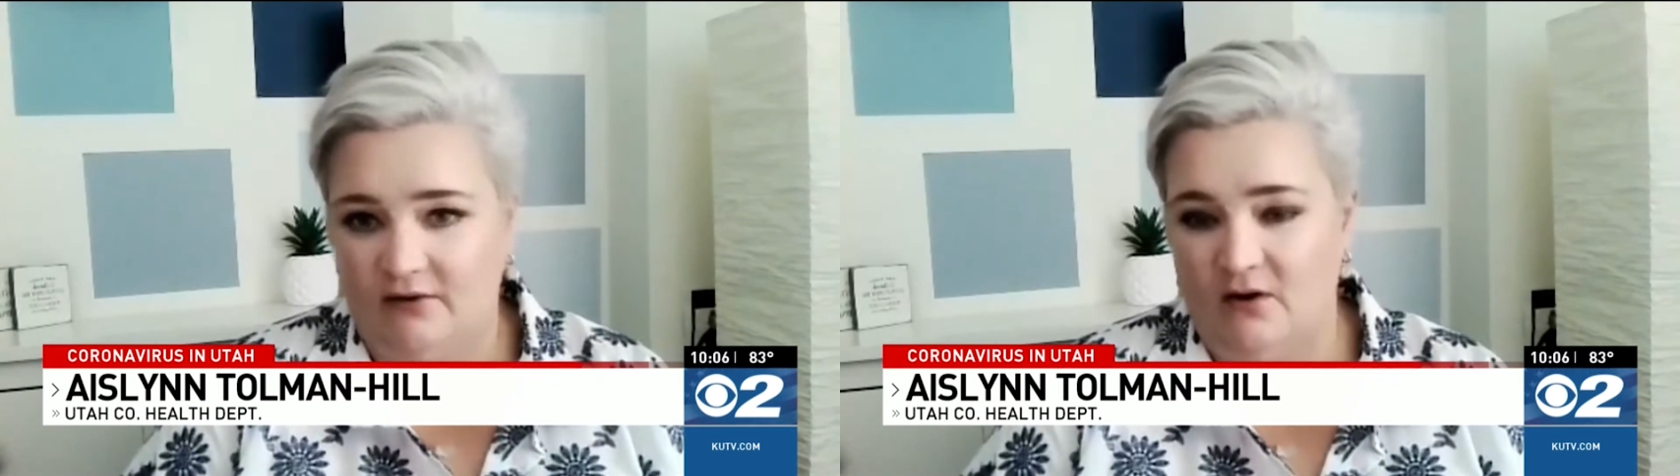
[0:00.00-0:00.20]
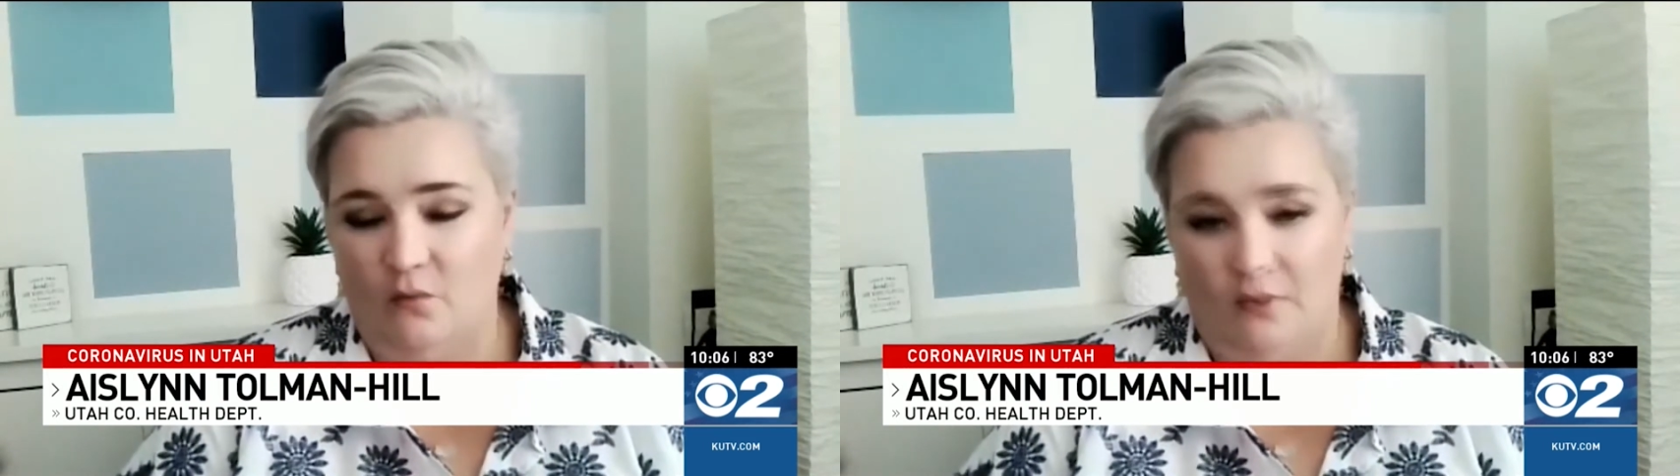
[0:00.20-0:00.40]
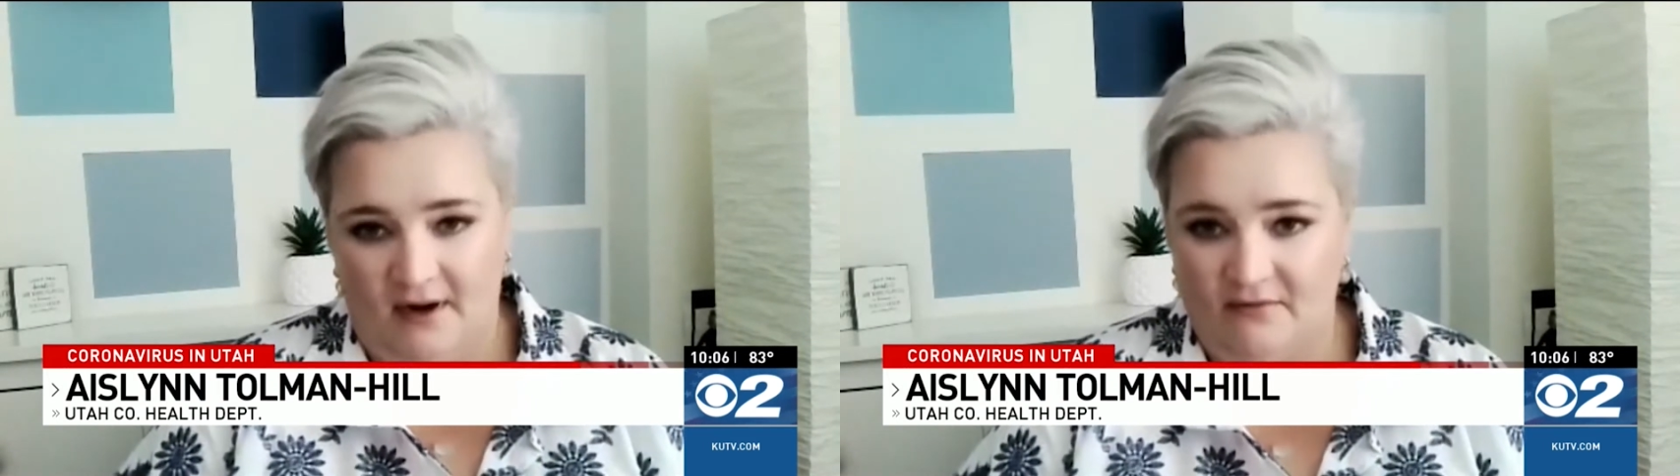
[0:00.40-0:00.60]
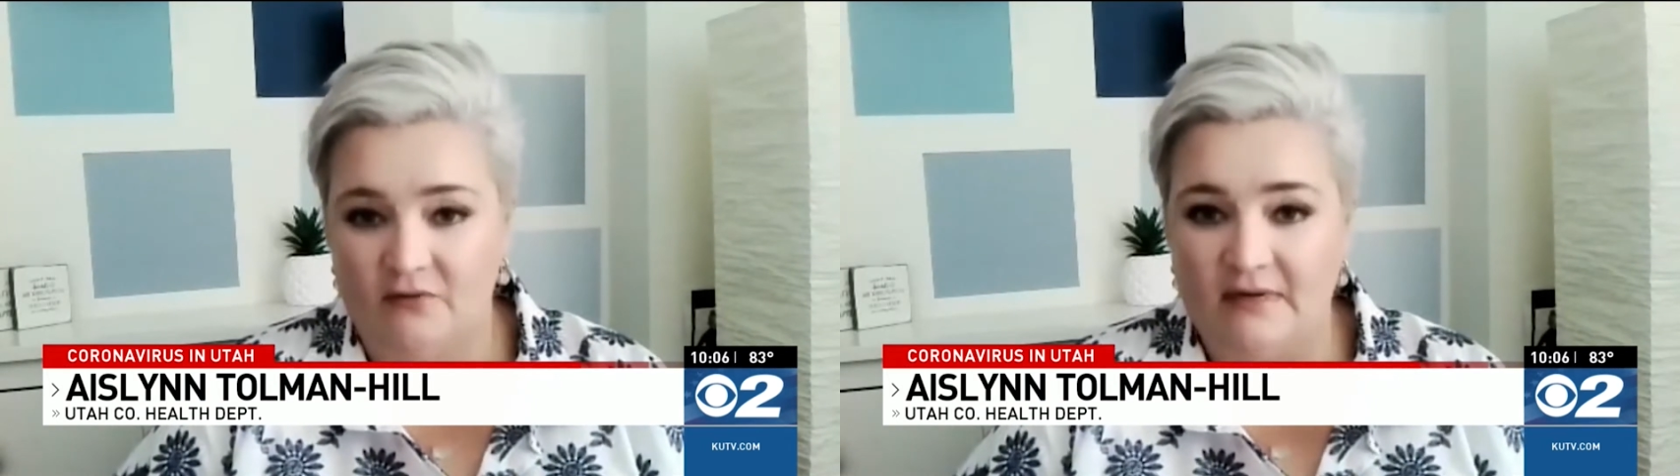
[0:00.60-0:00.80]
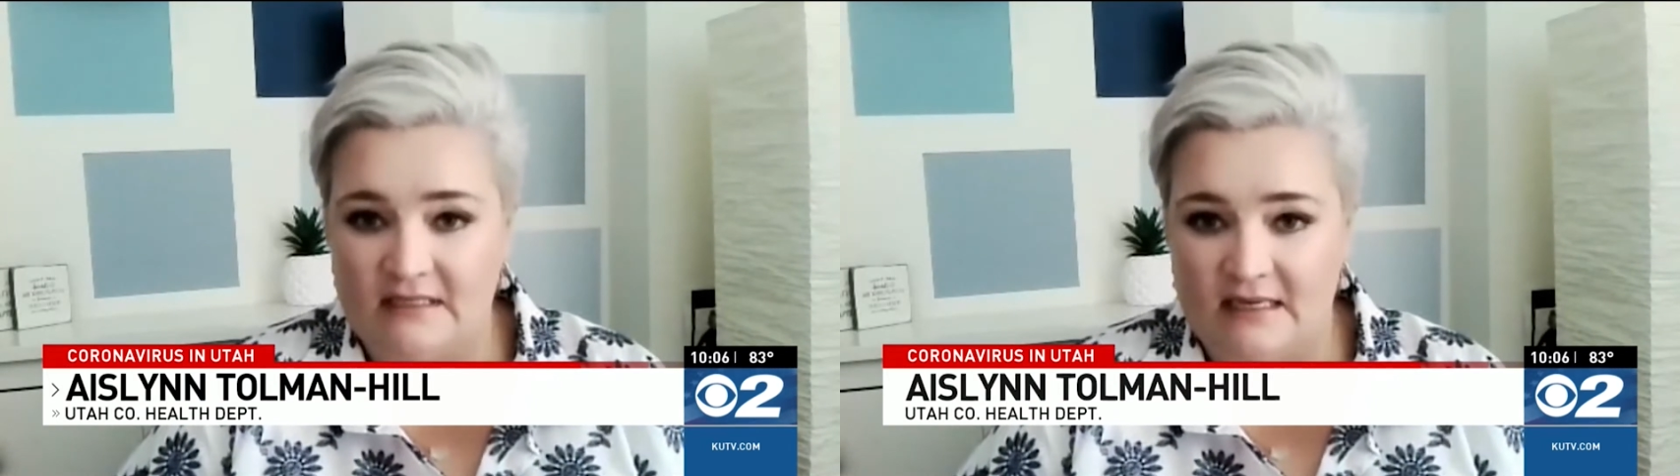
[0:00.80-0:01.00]
for whatever
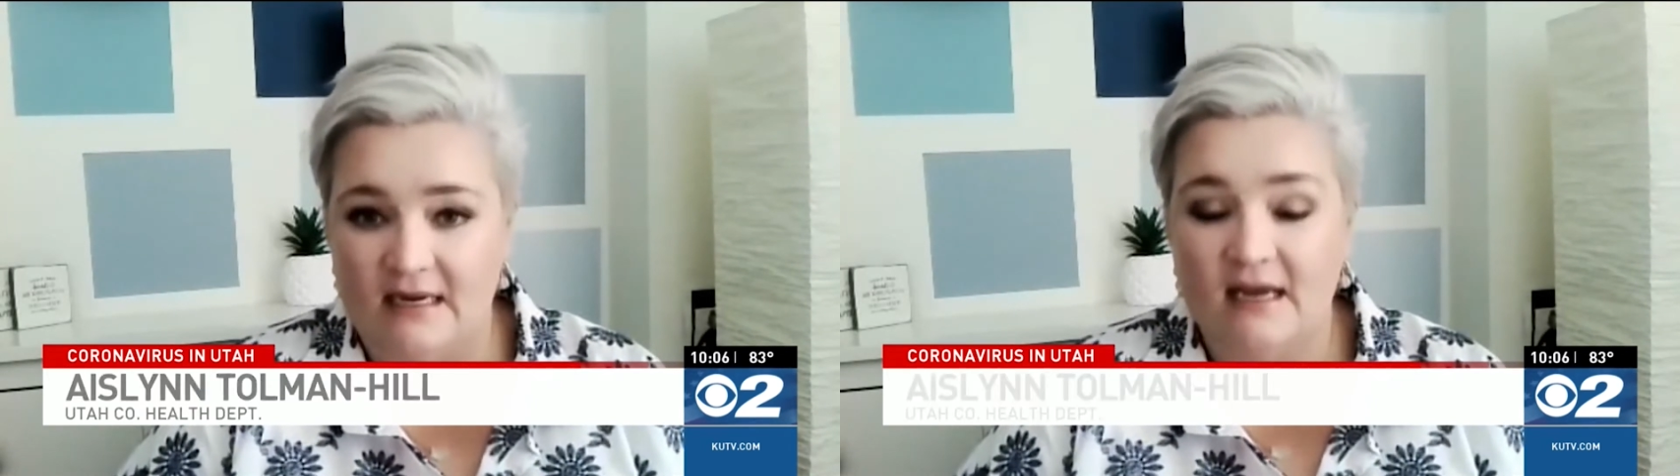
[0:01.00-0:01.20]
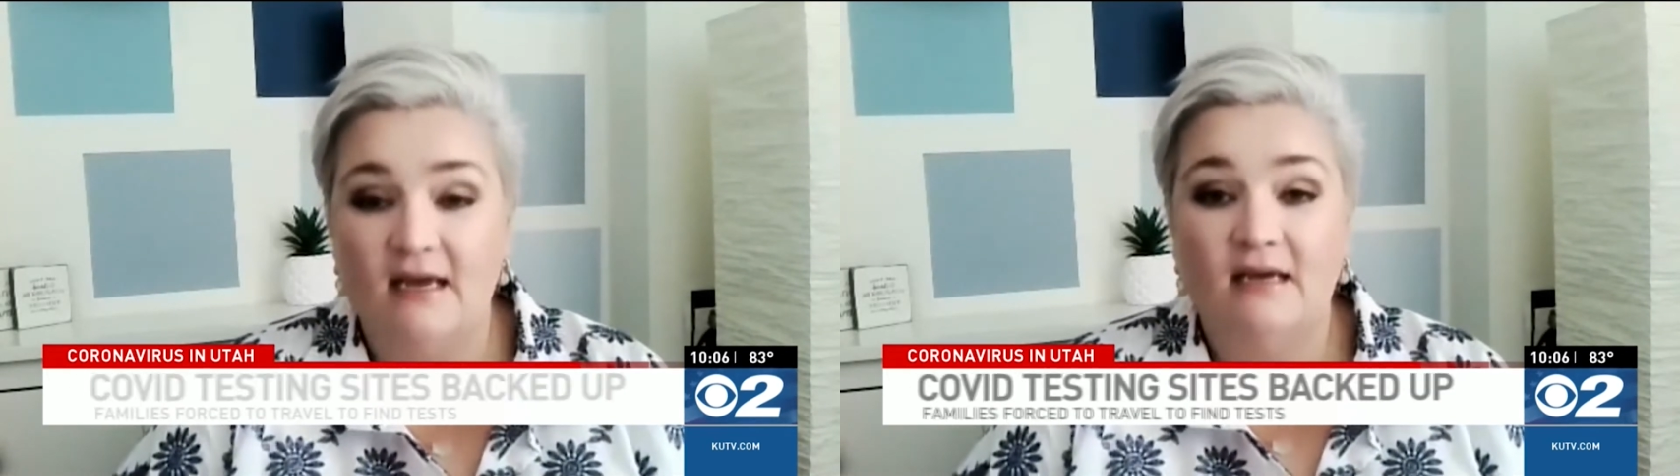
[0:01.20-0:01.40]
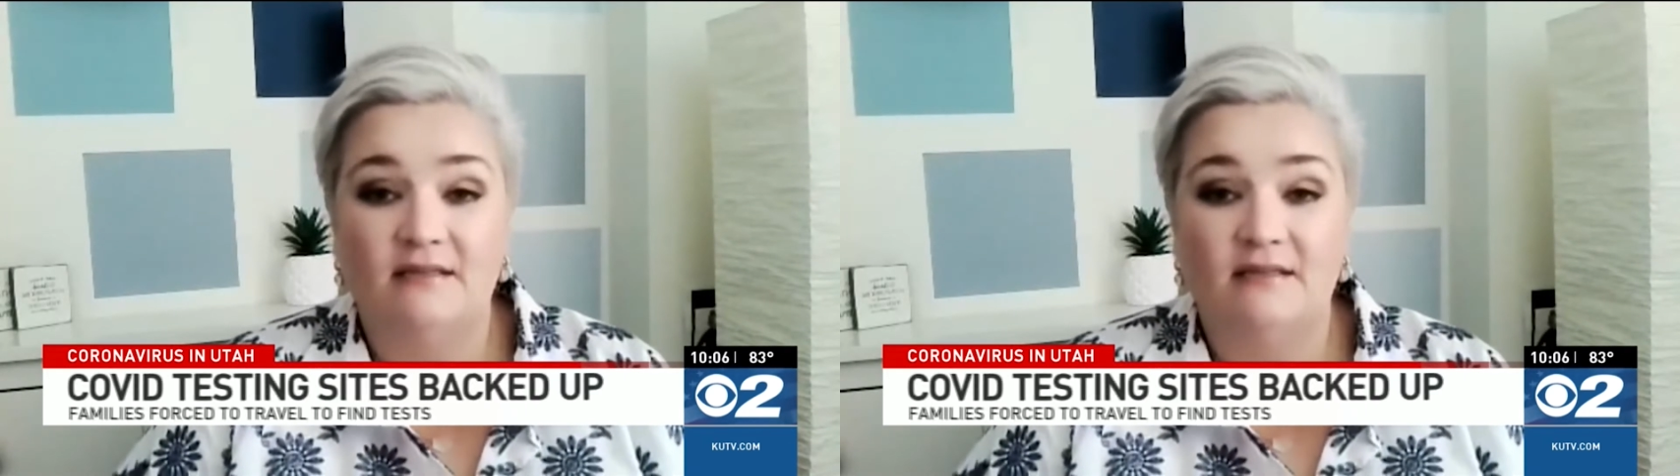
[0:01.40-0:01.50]
reason,